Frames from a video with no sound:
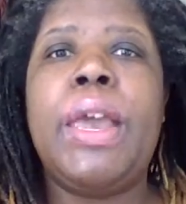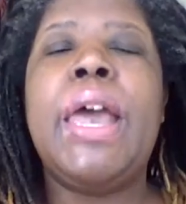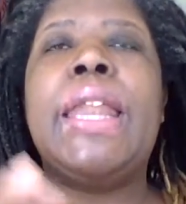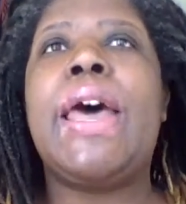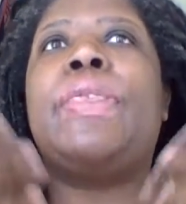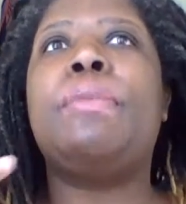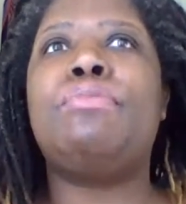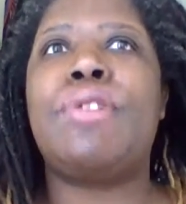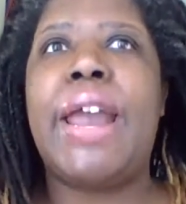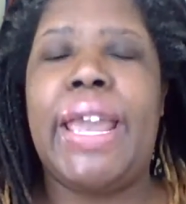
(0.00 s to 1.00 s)
Now, the
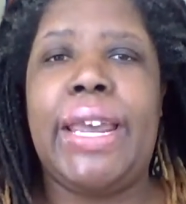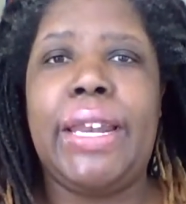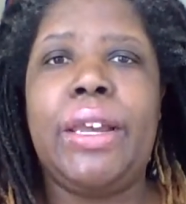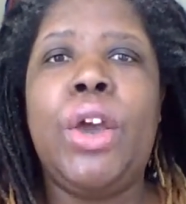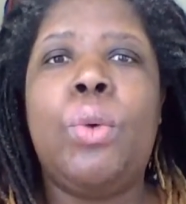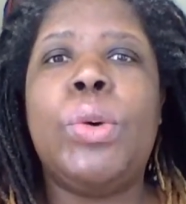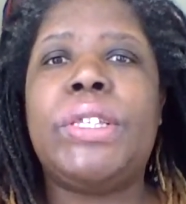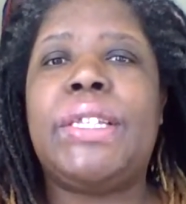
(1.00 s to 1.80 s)
brain was